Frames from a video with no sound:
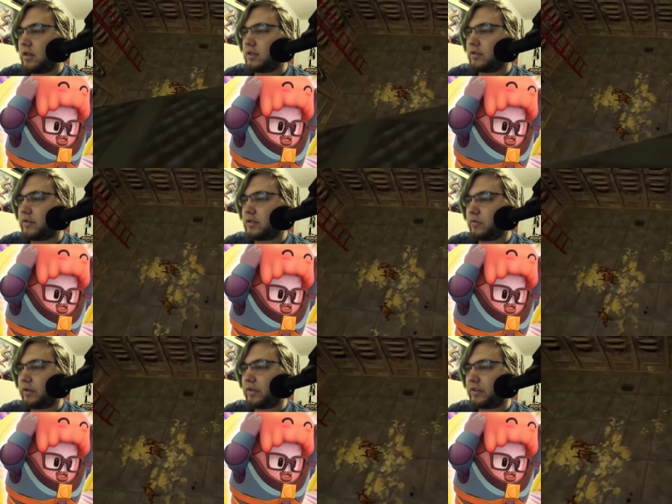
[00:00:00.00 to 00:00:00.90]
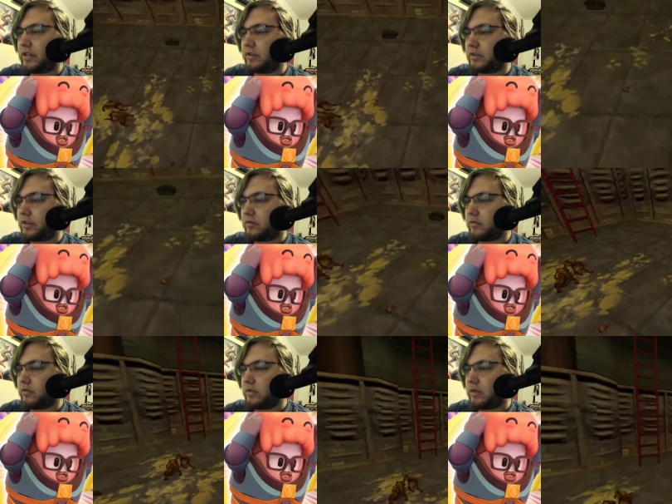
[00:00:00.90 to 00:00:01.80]
So this is a real thing that you can do.
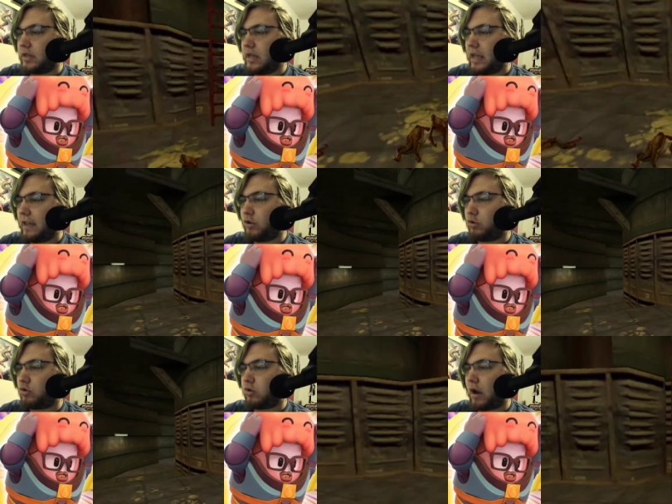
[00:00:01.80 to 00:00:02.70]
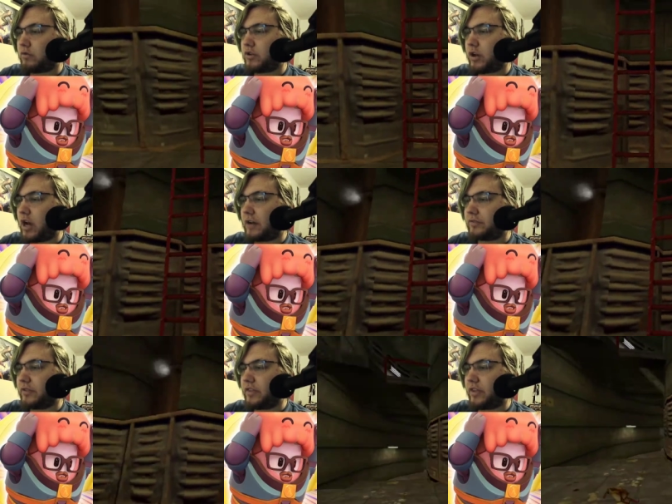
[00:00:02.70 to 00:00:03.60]
If you crouch off
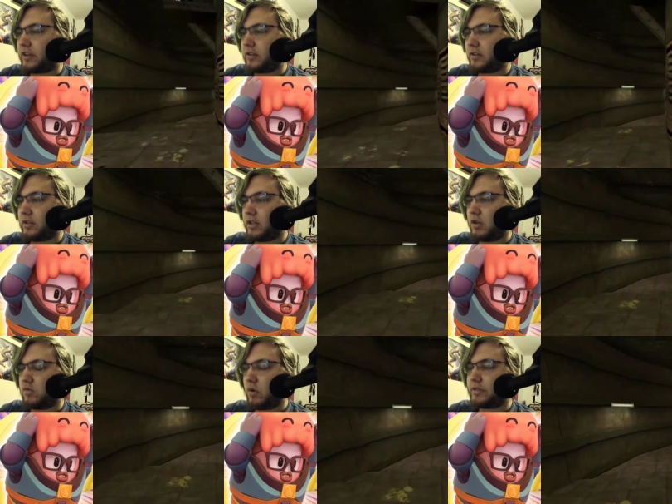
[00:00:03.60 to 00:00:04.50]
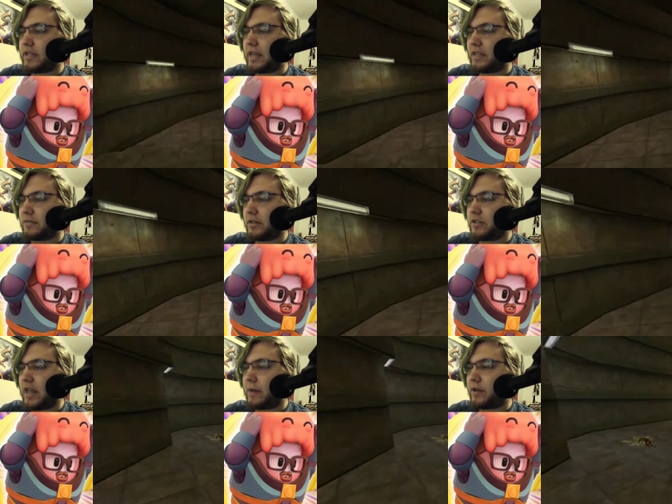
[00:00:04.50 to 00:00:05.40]
of a thing, you won't take as much
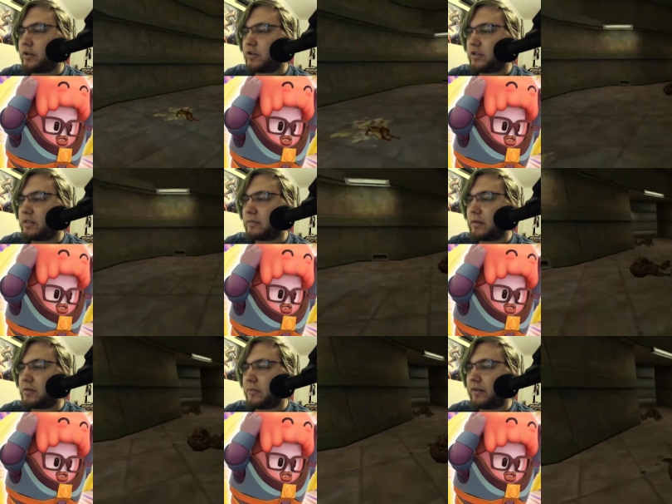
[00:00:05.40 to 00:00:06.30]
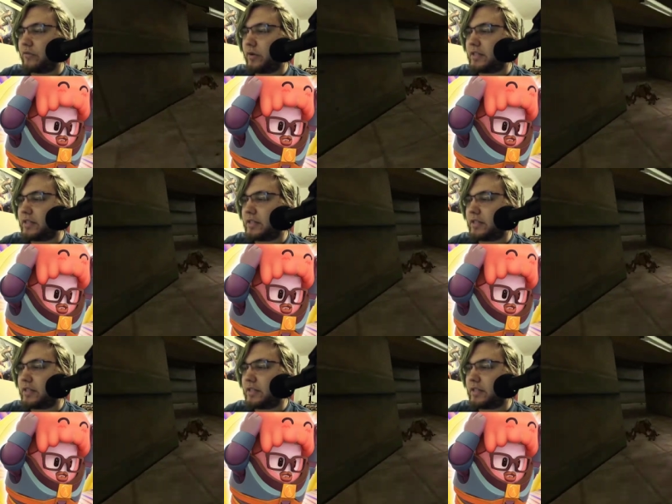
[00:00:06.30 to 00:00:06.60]
damage, and sometimes you might avoid